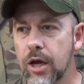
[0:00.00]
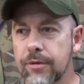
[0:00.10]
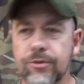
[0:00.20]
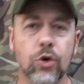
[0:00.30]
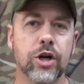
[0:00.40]

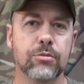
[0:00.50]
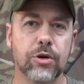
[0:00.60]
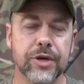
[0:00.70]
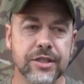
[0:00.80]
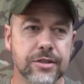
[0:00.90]
for a number
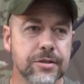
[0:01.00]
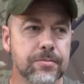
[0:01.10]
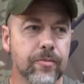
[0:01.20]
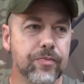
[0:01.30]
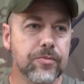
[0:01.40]
of reasons.
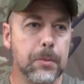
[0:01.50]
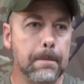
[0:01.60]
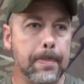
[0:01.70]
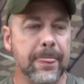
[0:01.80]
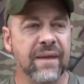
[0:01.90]

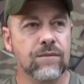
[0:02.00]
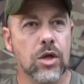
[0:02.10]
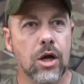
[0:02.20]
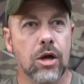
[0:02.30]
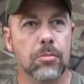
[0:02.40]

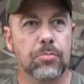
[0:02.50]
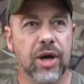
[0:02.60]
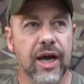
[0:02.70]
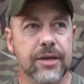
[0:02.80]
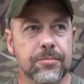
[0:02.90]

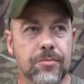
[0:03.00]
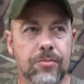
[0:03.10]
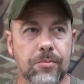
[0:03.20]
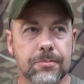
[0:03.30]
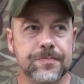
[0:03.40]
But
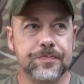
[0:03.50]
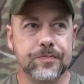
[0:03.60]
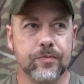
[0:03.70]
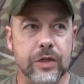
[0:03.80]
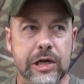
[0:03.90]
I
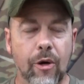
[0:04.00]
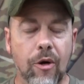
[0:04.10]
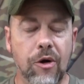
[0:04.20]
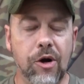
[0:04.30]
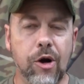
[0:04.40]

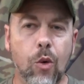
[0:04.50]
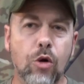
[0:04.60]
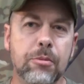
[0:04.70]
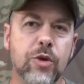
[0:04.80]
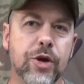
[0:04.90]

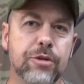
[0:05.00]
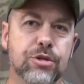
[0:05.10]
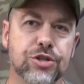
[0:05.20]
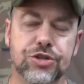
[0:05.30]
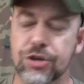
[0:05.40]
won't be around the
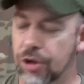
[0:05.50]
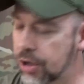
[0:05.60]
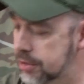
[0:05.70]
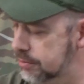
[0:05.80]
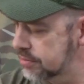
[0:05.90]
bush too long.